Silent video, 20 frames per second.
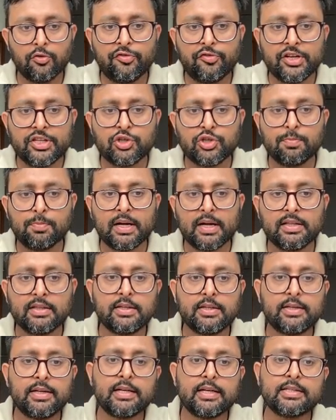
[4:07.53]
Which
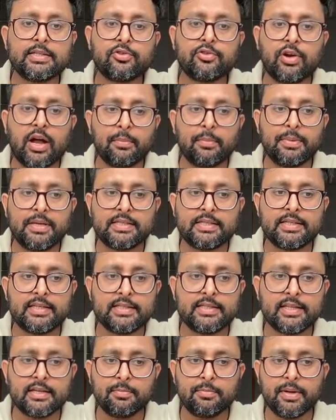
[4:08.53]
month does Rabi
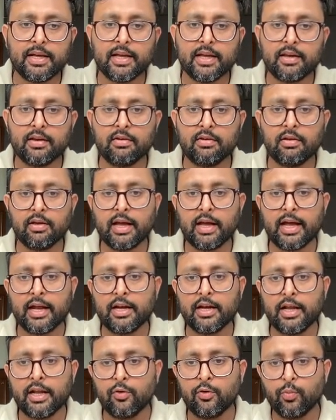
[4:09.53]
season begin?
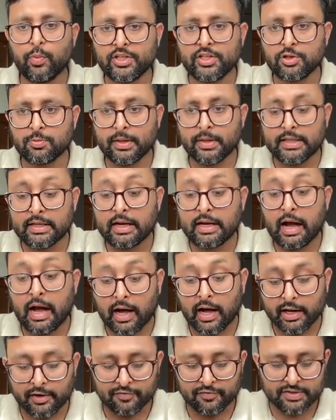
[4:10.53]
And in which month
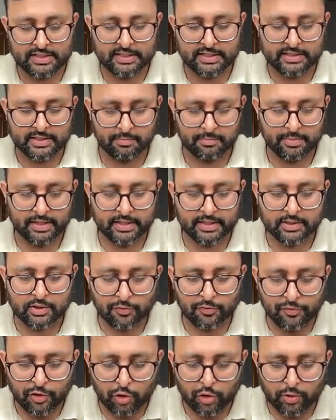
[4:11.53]
Kharif season begins?
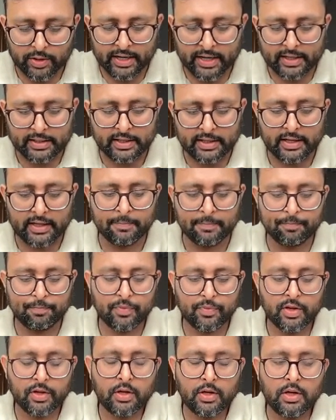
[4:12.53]
So if you look at the
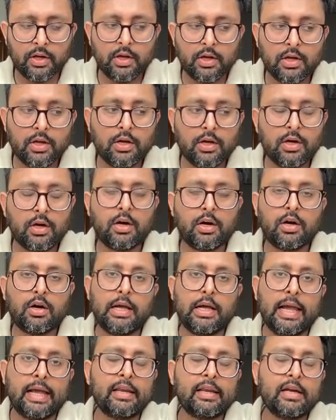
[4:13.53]
uh,
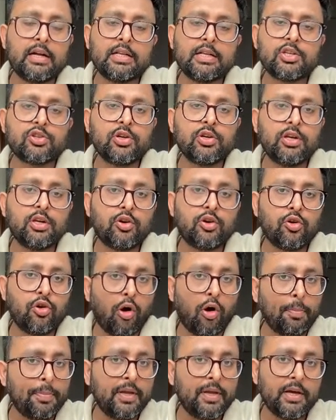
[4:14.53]
agricultural
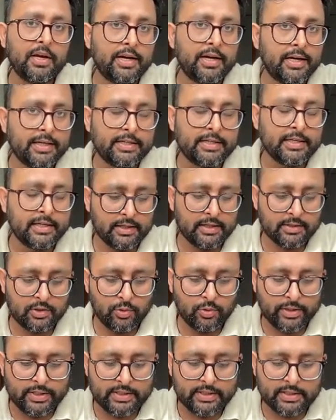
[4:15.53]
crop year in India,
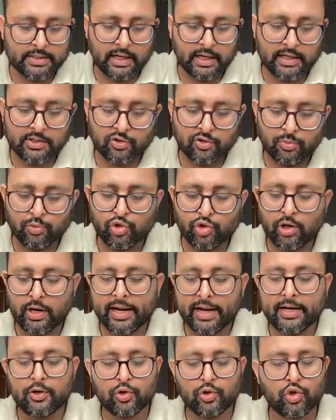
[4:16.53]
so it starts from
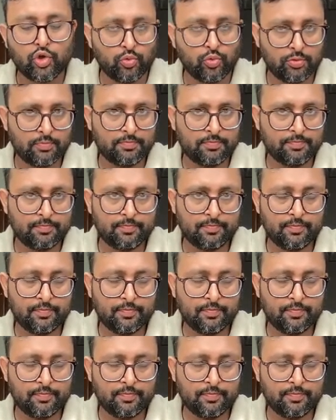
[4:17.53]
July to June.